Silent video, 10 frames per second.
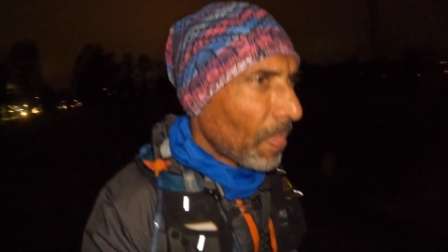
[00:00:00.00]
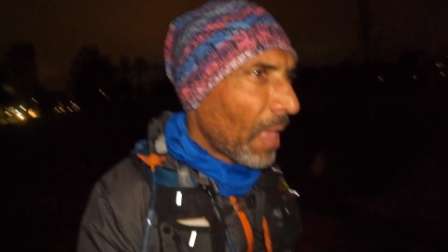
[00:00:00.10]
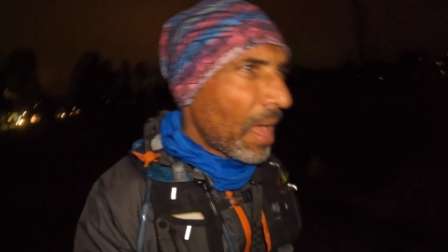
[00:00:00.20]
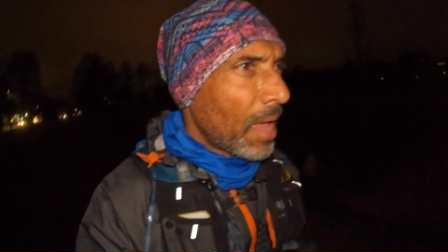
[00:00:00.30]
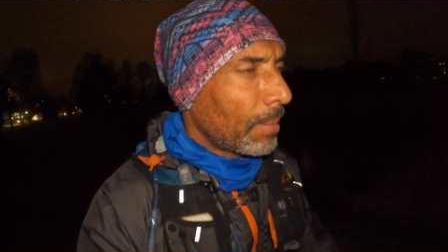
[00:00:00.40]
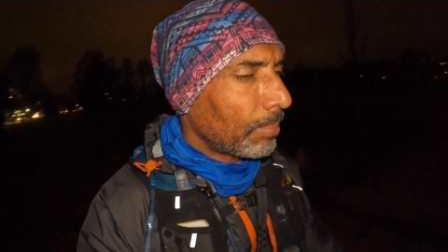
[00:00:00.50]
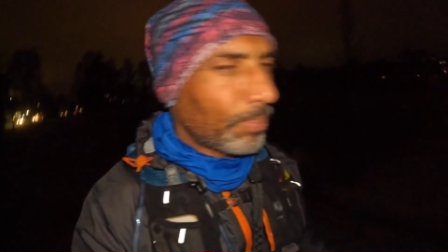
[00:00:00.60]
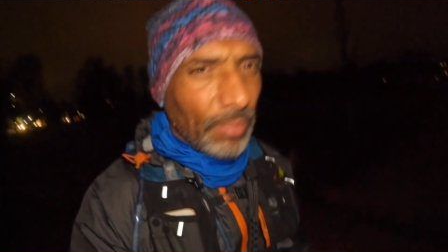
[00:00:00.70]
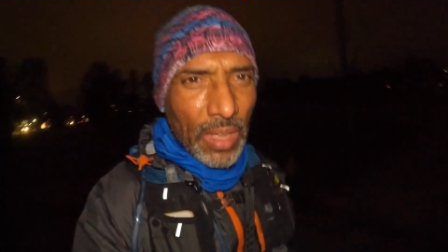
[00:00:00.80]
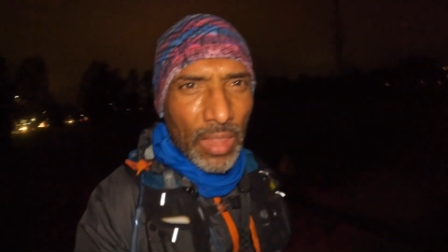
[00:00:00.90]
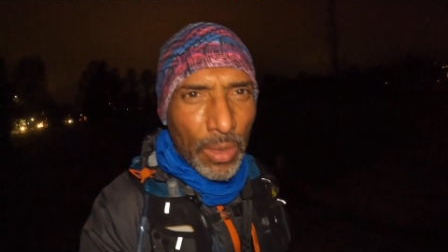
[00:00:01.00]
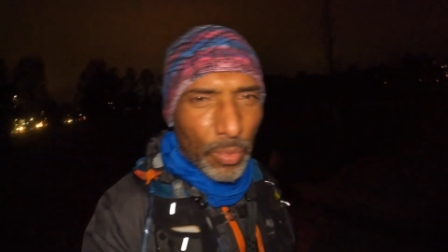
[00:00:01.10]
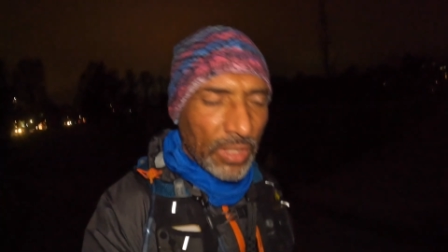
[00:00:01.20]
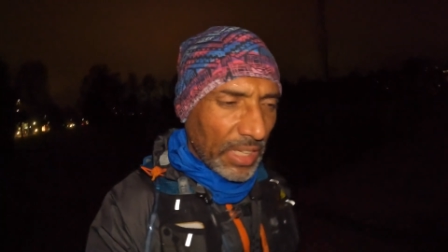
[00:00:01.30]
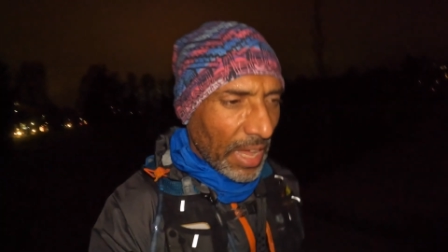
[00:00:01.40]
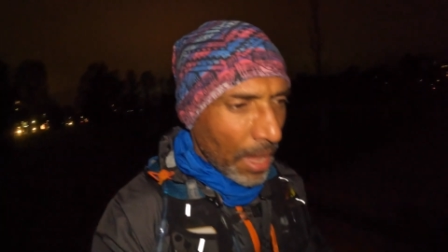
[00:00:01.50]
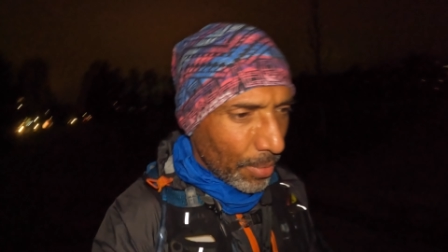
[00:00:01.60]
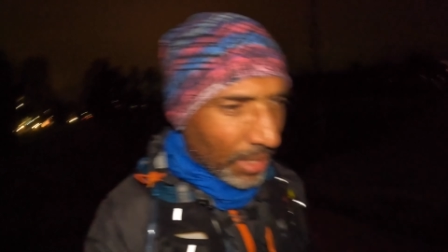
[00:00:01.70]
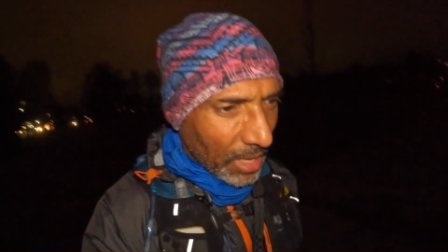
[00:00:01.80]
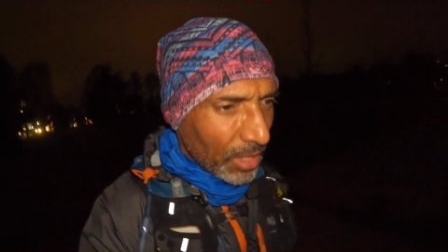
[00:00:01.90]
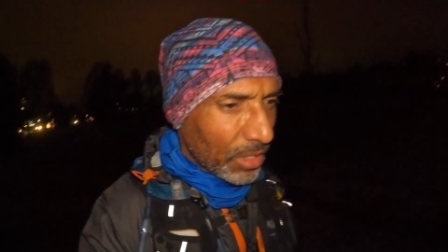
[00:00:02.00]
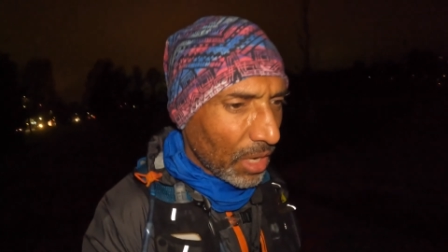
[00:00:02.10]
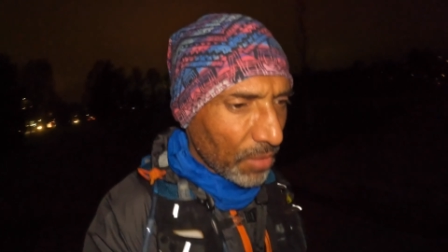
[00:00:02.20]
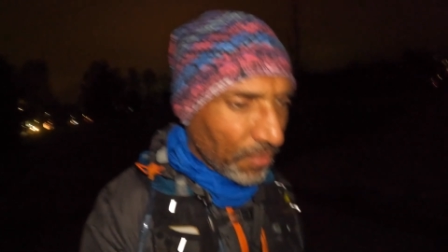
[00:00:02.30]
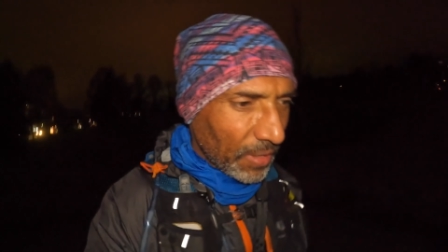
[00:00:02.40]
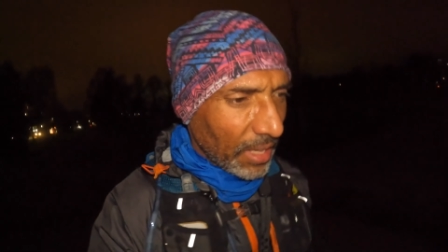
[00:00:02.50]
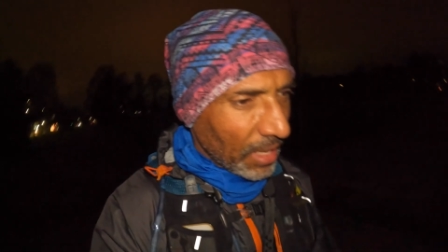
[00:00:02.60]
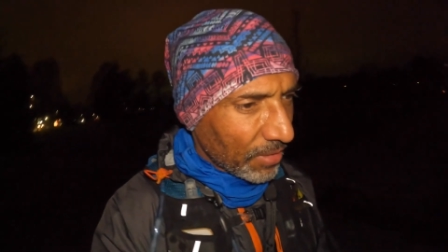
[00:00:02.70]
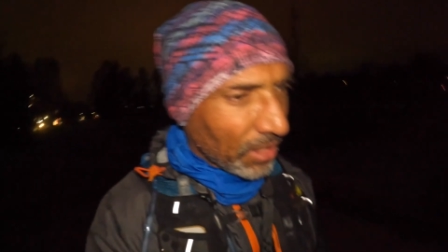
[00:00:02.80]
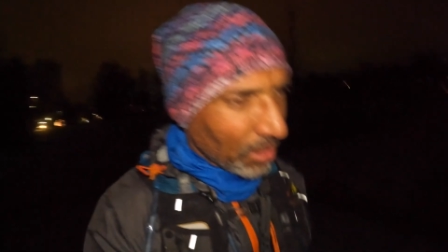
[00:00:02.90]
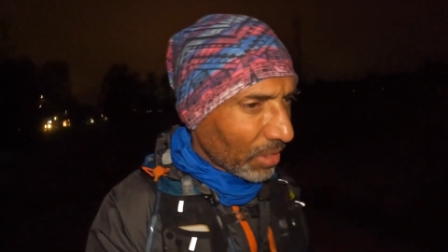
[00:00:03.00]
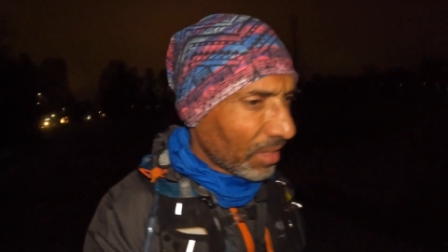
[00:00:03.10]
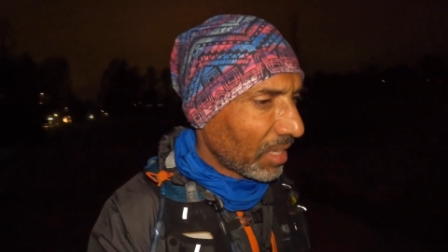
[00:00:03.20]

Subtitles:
and then we'll see how it goes. Hopefully I've still got